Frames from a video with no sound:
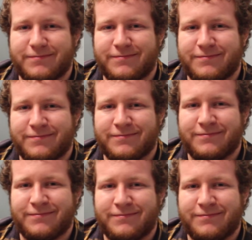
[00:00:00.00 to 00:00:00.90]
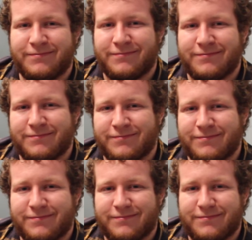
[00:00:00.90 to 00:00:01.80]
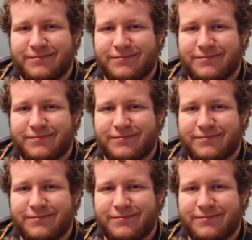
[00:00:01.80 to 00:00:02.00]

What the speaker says: No one is speaking in this clip.